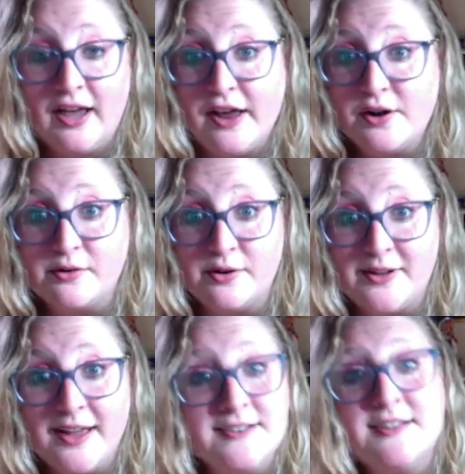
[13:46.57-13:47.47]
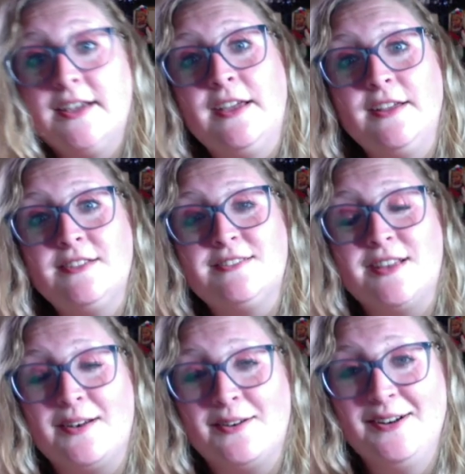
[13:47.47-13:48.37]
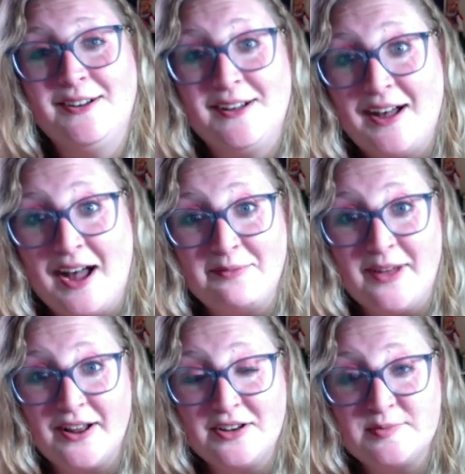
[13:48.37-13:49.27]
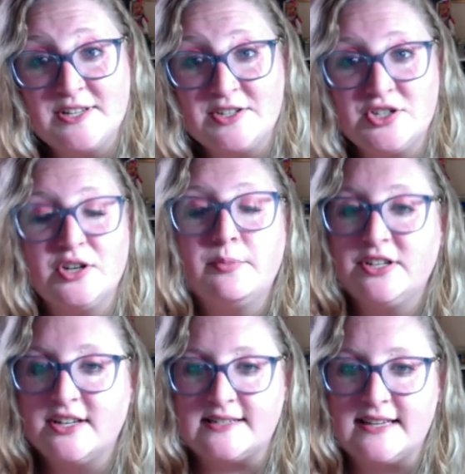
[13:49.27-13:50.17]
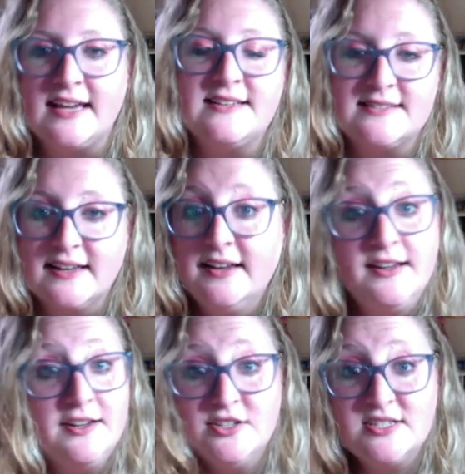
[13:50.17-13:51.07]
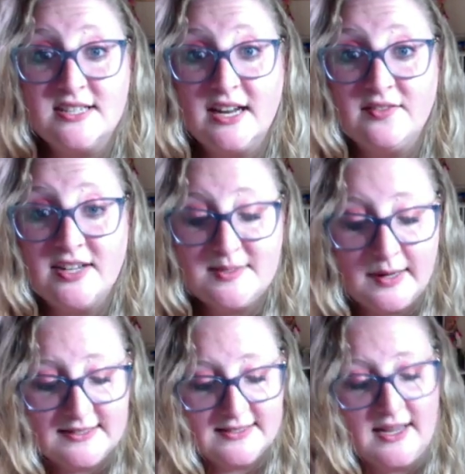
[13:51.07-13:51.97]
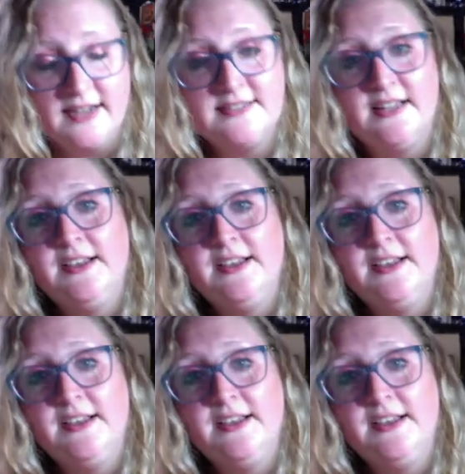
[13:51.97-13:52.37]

I don't know yet. So I'm not 100% sure, but just in case, she's going to have a nice box of socks.